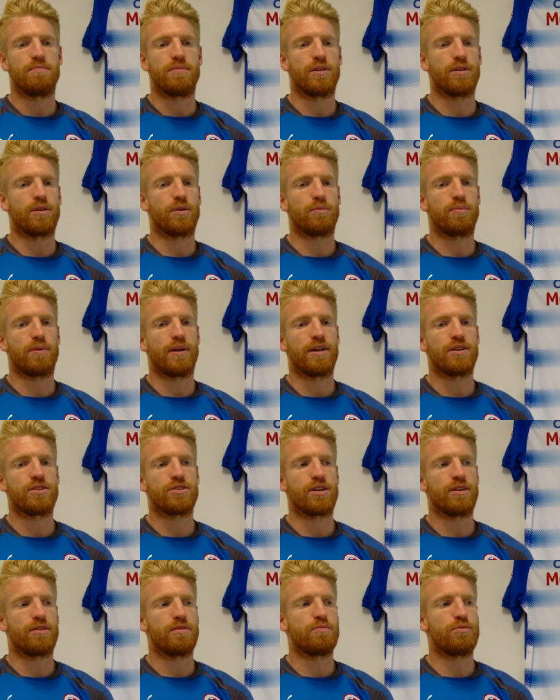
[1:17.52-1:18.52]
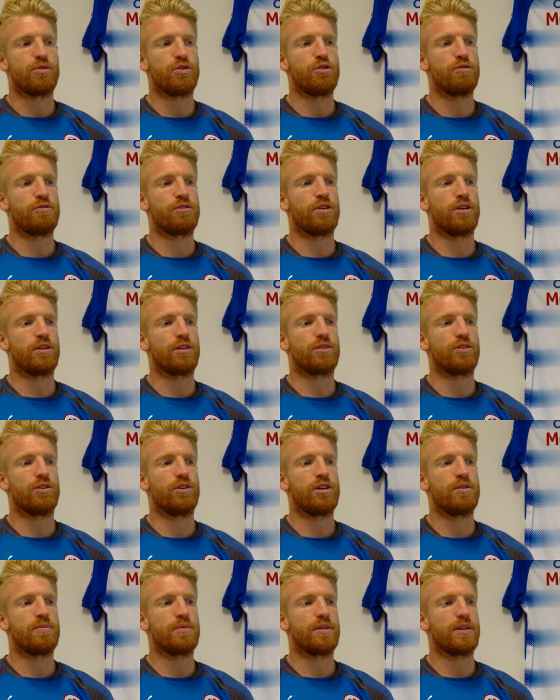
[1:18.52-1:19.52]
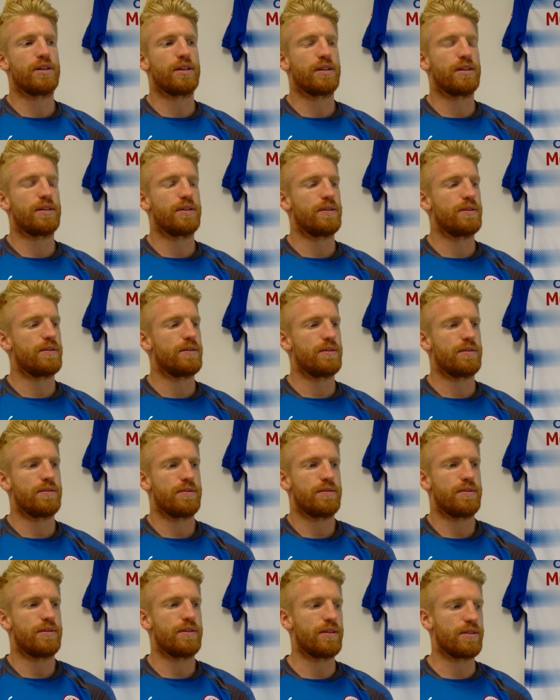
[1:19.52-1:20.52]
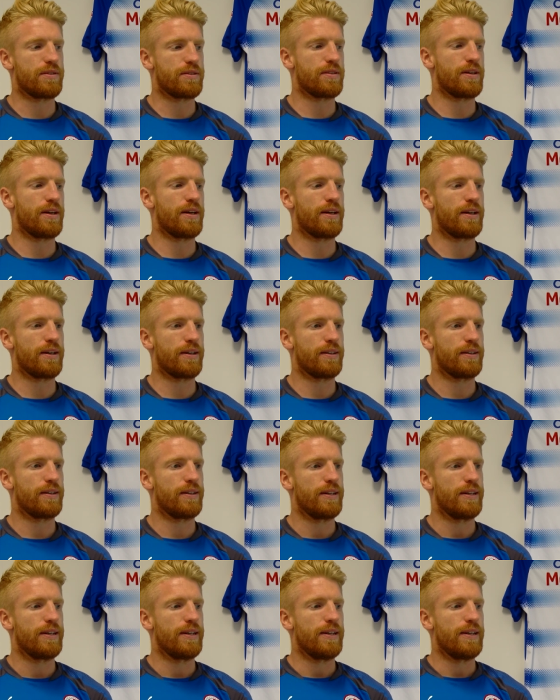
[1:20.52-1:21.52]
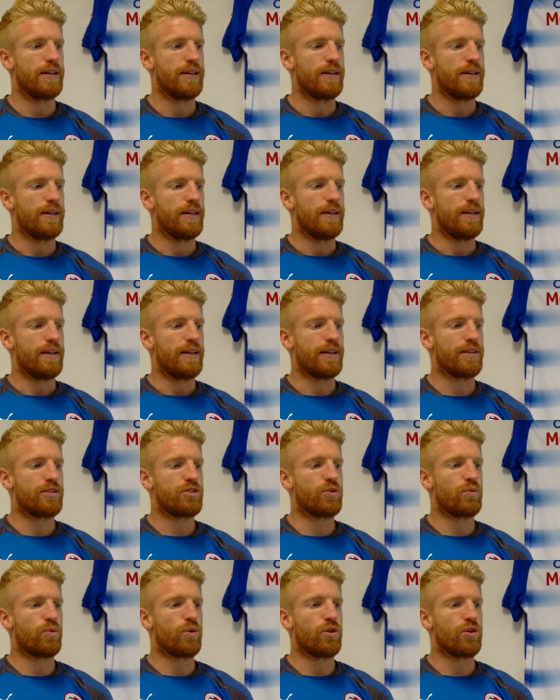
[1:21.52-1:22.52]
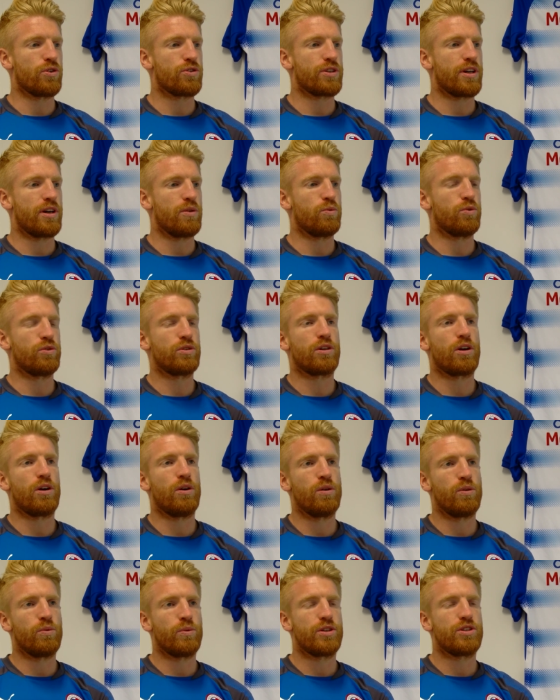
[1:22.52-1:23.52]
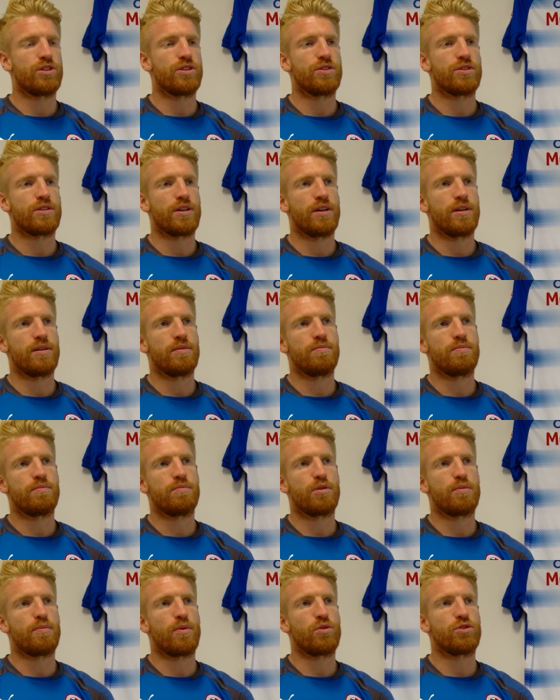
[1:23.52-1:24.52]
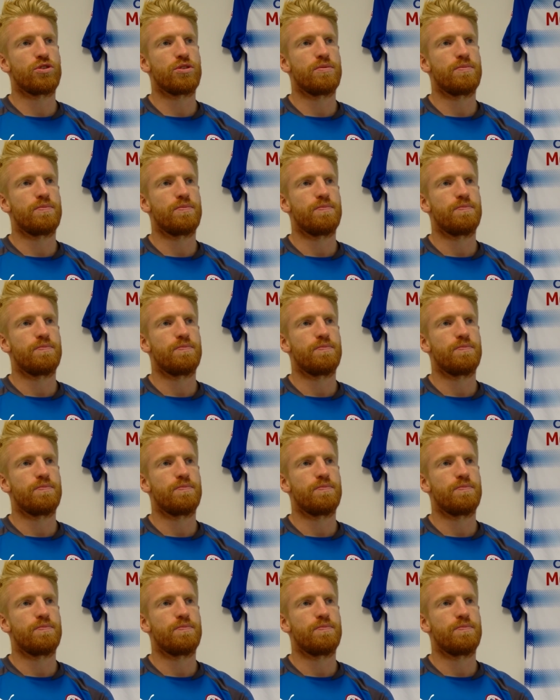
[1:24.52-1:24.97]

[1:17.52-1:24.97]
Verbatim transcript: you know players are improving all the time, and it's uh, it's towards uh, one goal, which is um, promotion.